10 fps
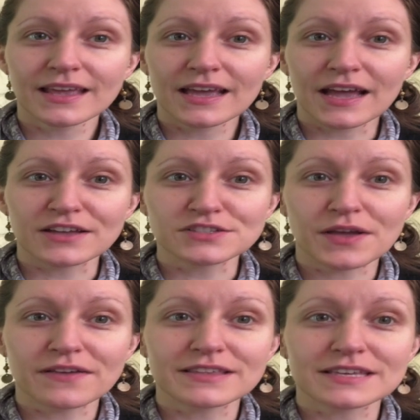I also
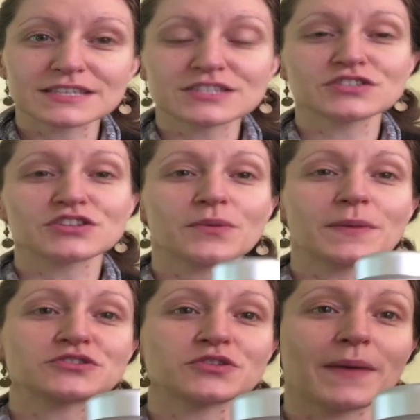have the Snow
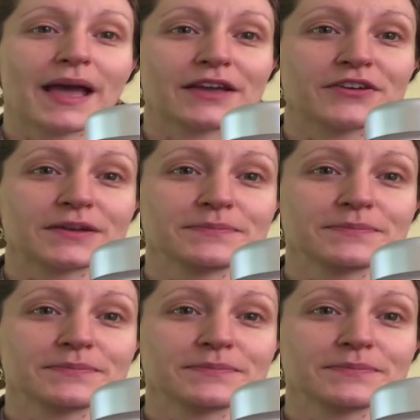Mushroom Eye Cream.